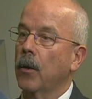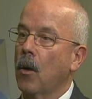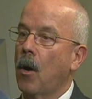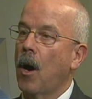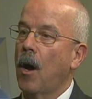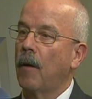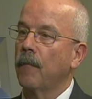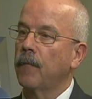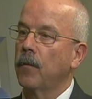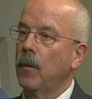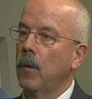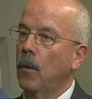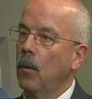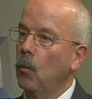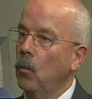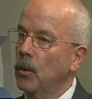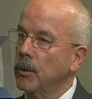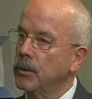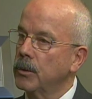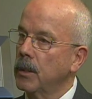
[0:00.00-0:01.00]
it off
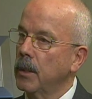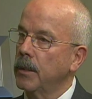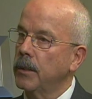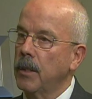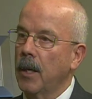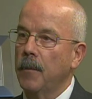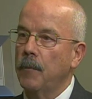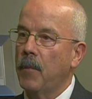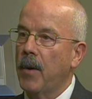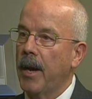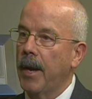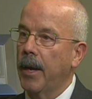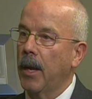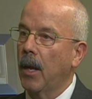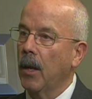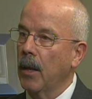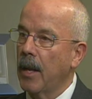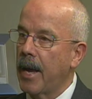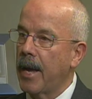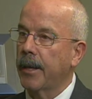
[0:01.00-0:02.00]
was done by
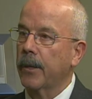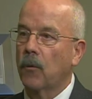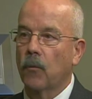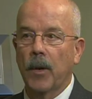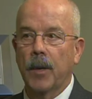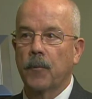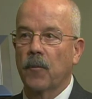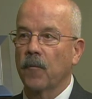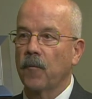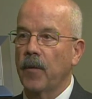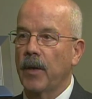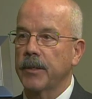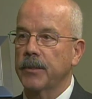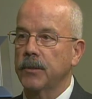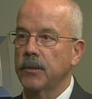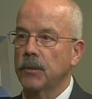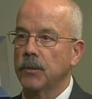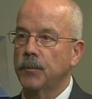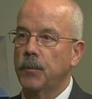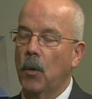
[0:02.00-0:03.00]
a lot of great
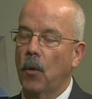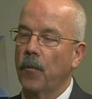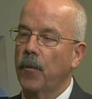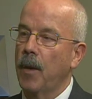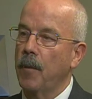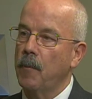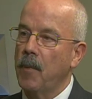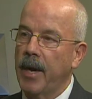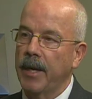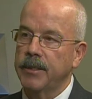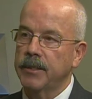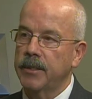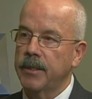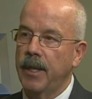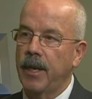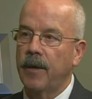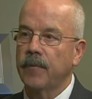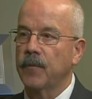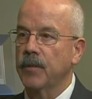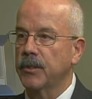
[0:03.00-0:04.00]
professionals, both on my
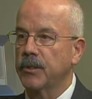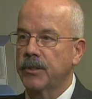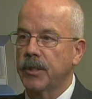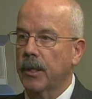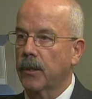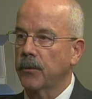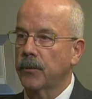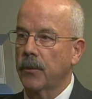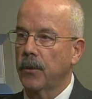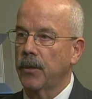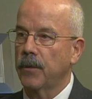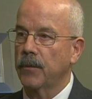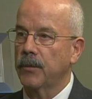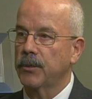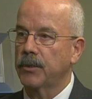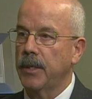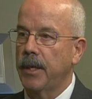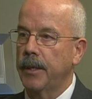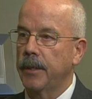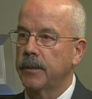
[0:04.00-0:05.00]
staff and the Secretary of the
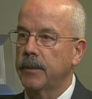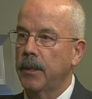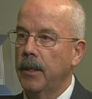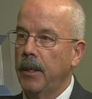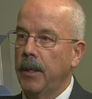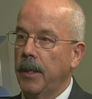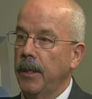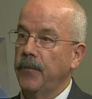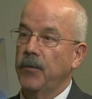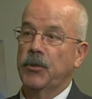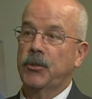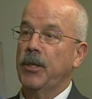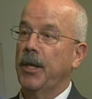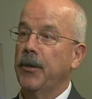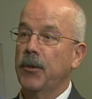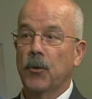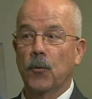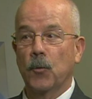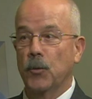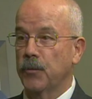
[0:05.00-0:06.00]
Senate. And the
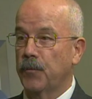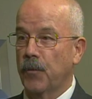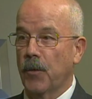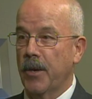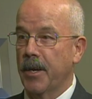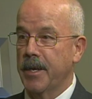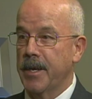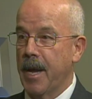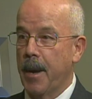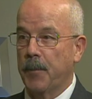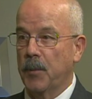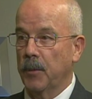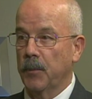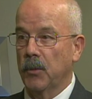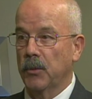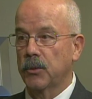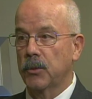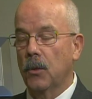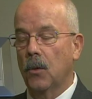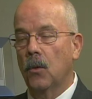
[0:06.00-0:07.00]
Senator was very
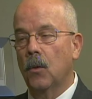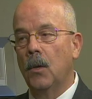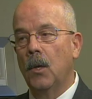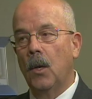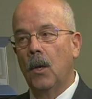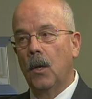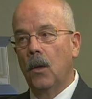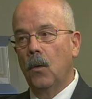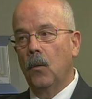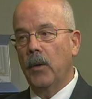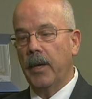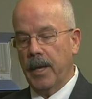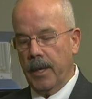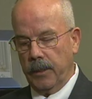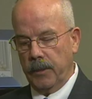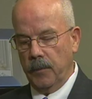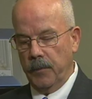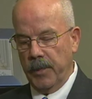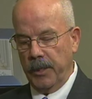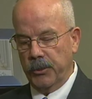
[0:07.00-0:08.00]
adaptable. So we
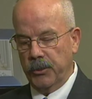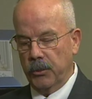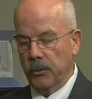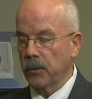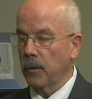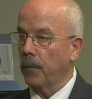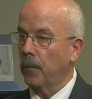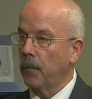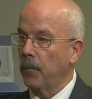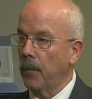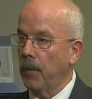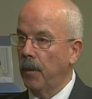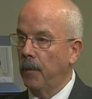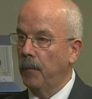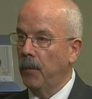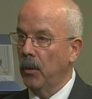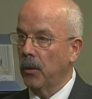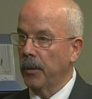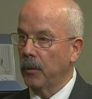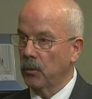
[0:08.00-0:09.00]
had to make sure the
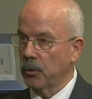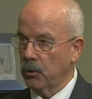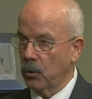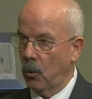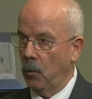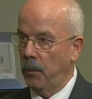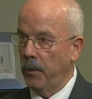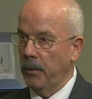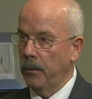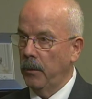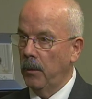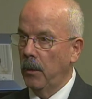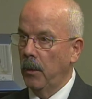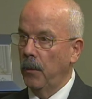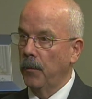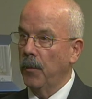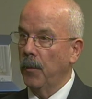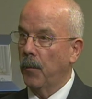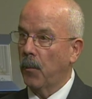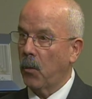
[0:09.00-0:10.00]
building was open,
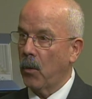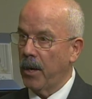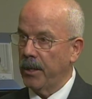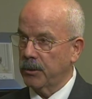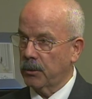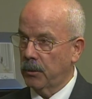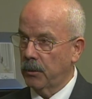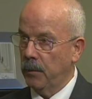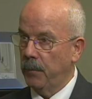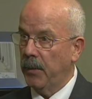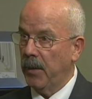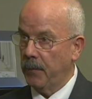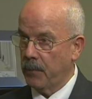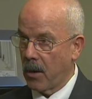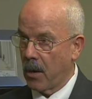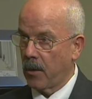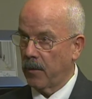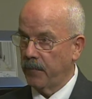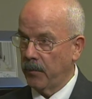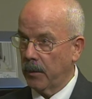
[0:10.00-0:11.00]
the press could be
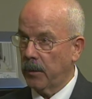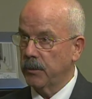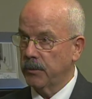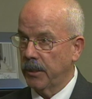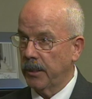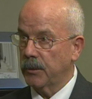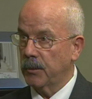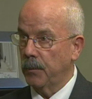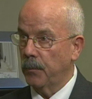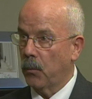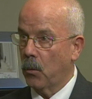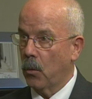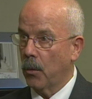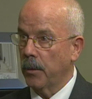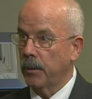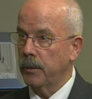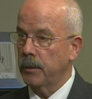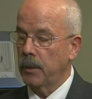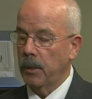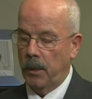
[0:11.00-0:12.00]
part of it, because that's
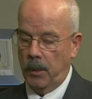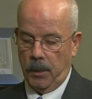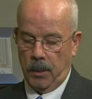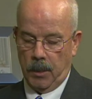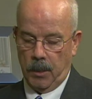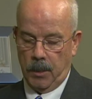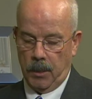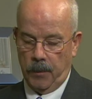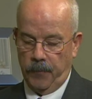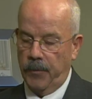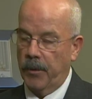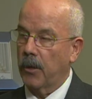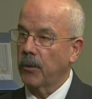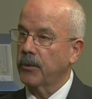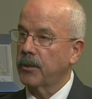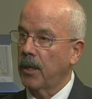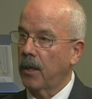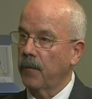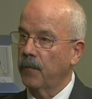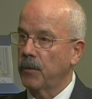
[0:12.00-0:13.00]
important, that our
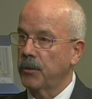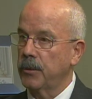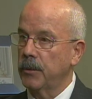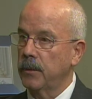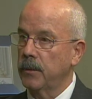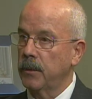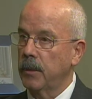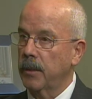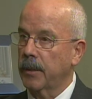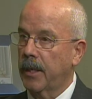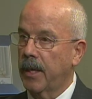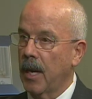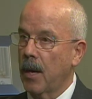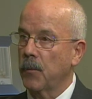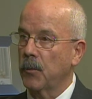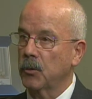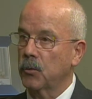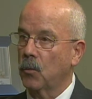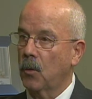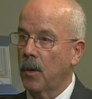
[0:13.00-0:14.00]
television
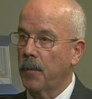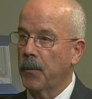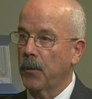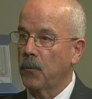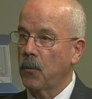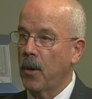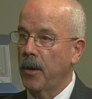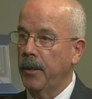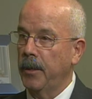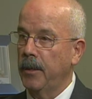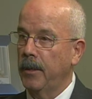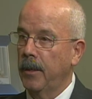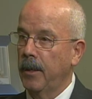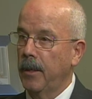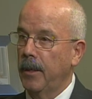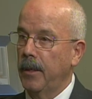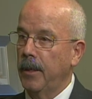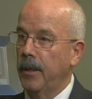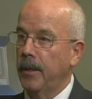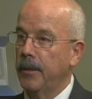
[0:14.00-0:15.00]
cameras were up and running,
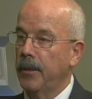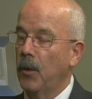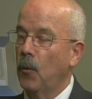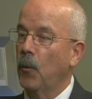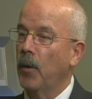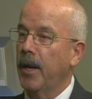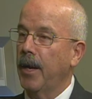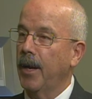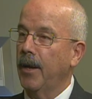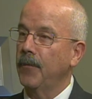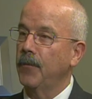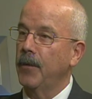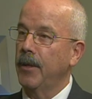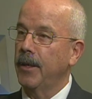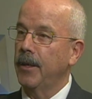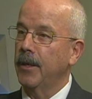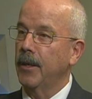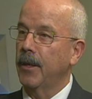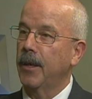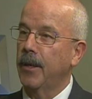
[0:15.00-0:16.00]
and we had
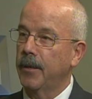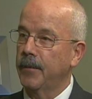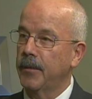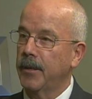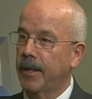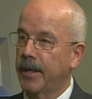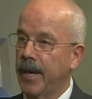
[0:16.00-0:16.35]
the